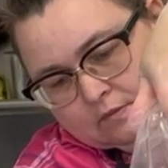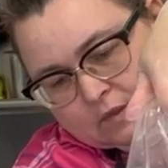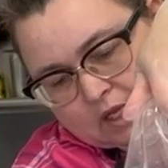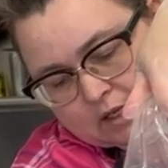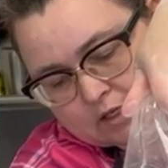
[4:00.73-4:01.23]

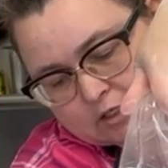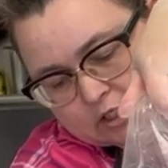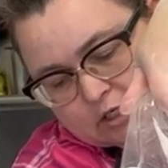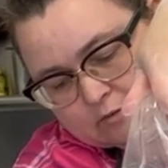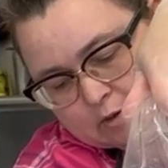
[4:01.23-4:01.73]
I'm going to
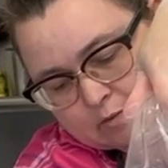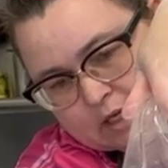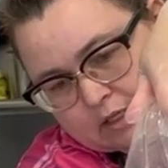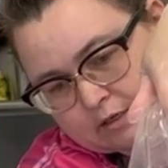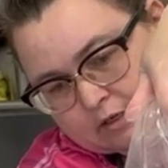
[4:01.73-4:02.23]
change my
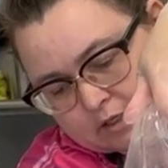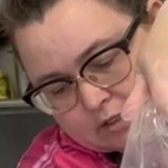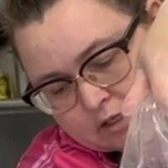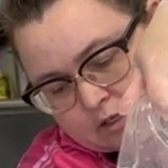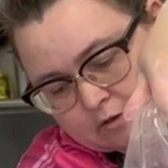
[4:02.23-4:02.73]
mind there, guys.
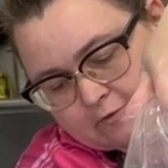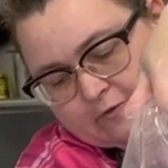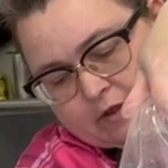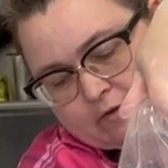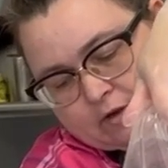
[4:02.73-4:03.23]
I'm going to go
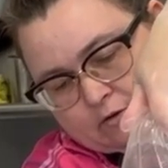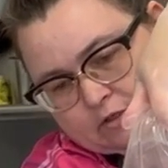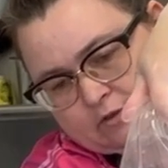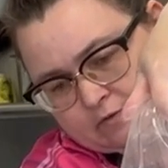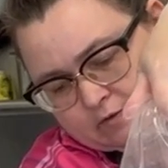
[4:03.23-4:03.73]
500.
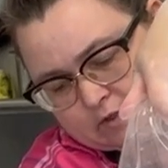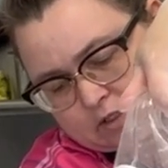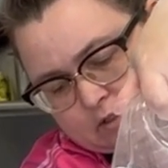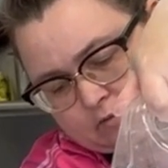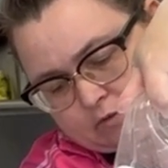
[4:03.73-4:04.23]
250
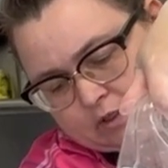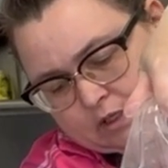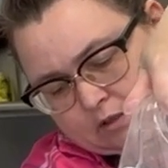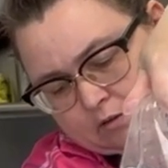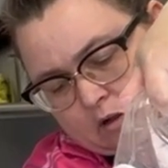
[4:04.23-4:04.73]
isn't really
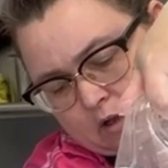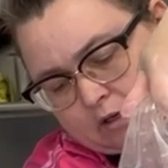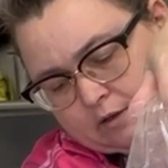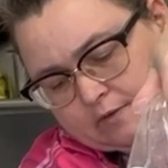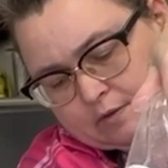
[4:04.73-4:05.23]
a lot
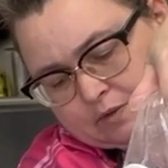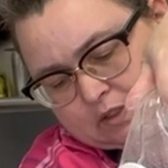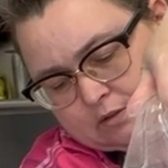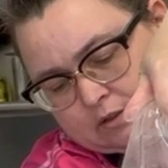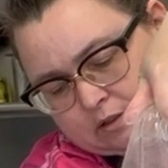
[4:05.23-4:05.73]
of Epsom
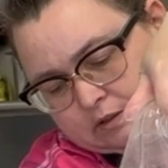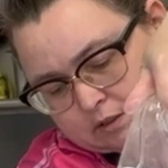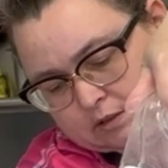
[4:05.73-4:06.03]
salt.